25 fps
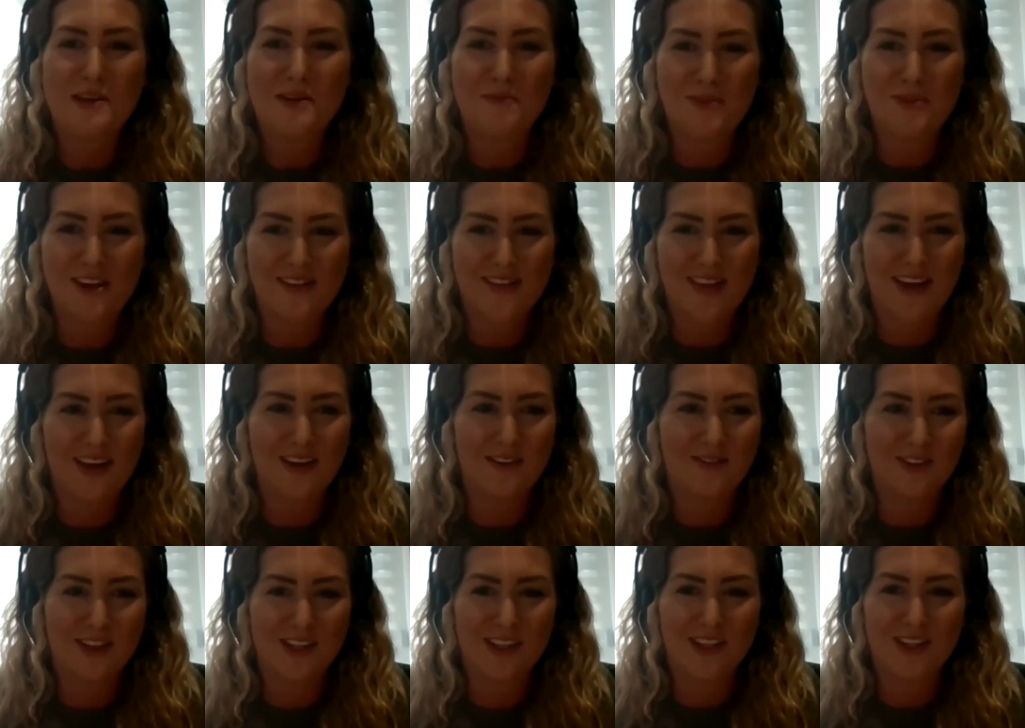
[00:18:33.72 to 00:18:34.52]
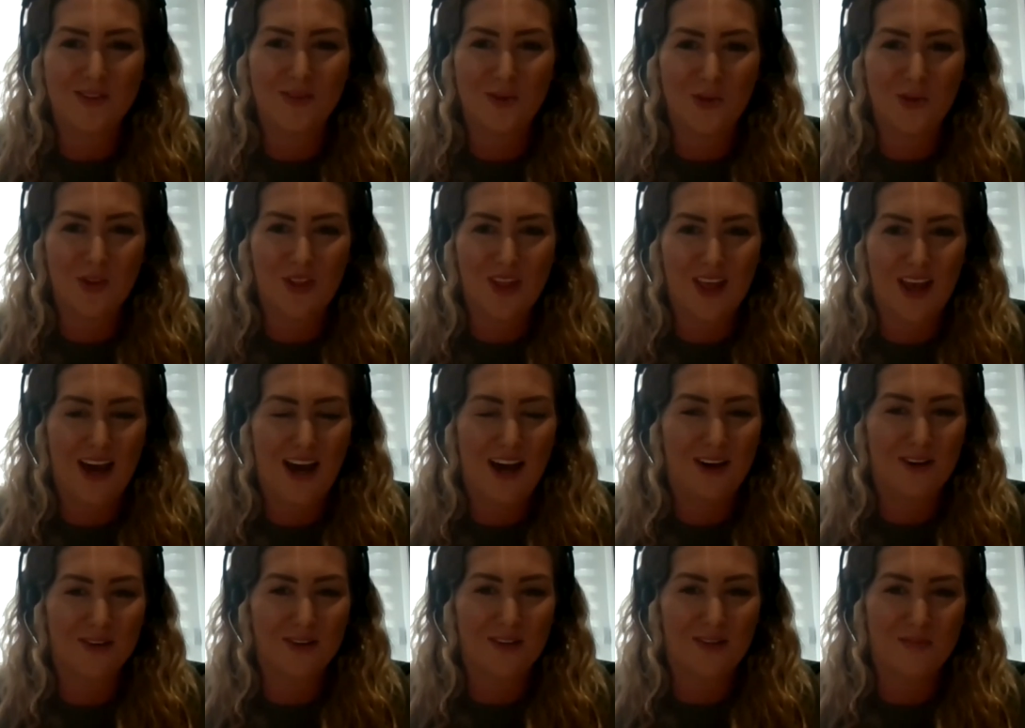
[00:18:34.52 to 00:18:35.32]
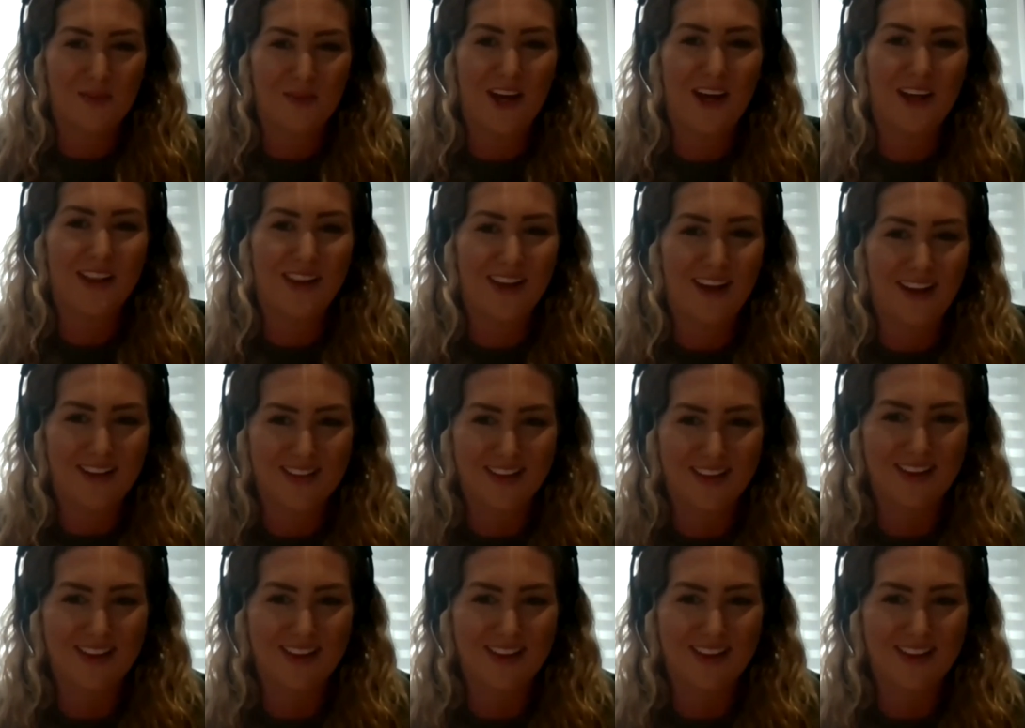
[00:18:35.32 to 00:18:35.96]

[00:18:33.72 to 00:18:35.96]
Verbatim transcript: be saving towards a house, but that's an,